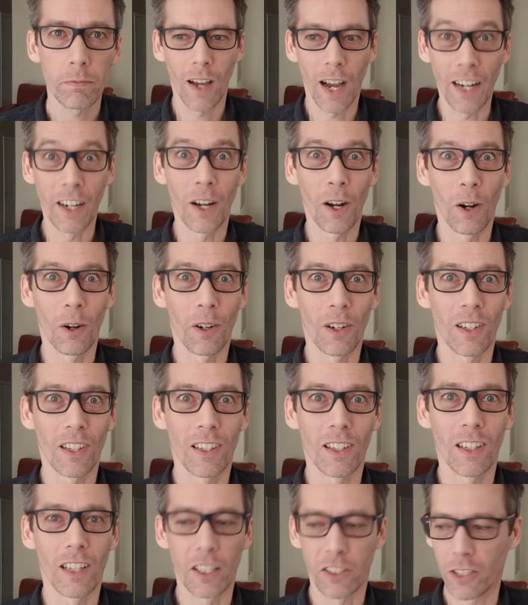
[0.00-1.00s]
I know,
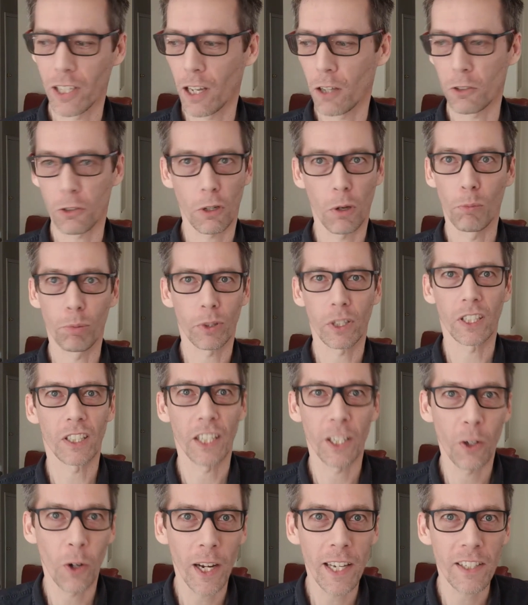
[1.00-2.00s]
it sounds
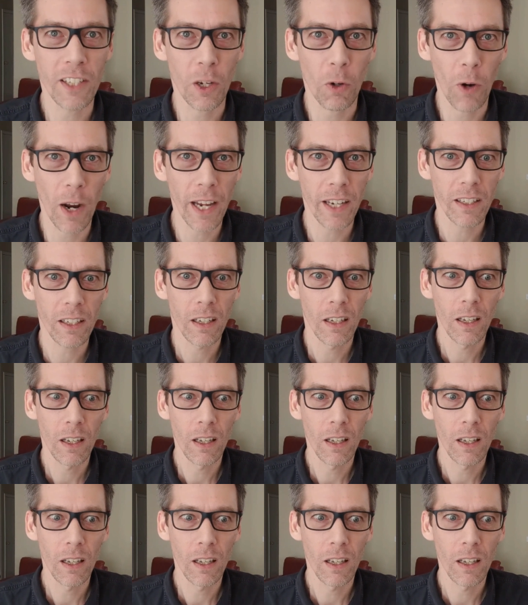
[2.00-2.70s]
completely crazy, right?